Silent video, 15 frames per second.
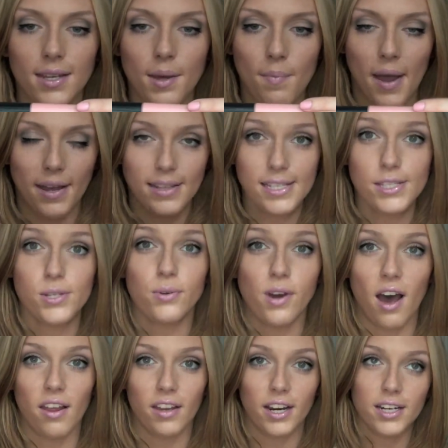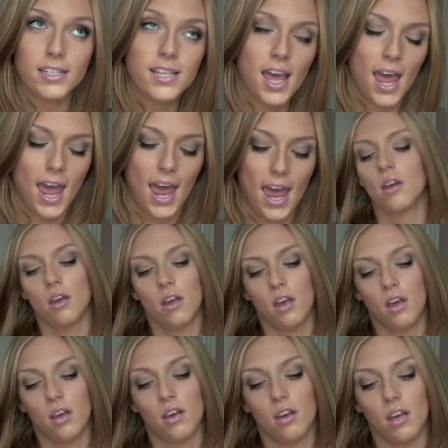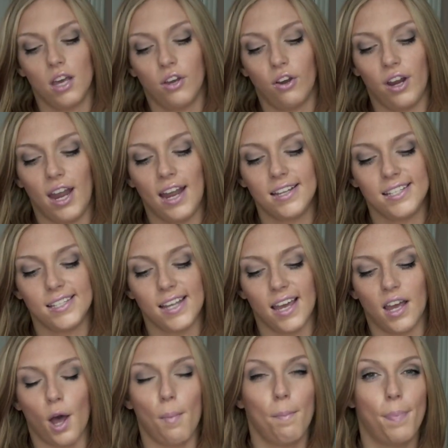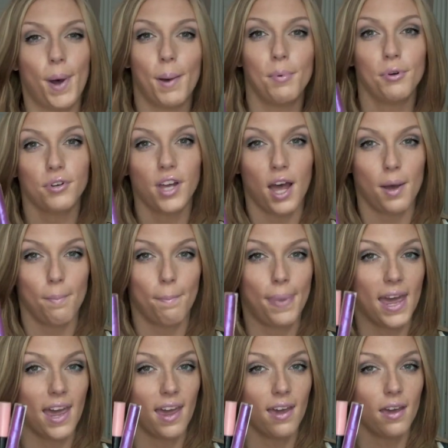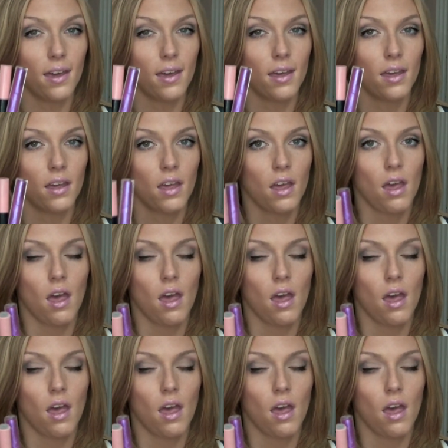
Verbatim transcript: Combine these two colors, it creates like a bubblegum pink,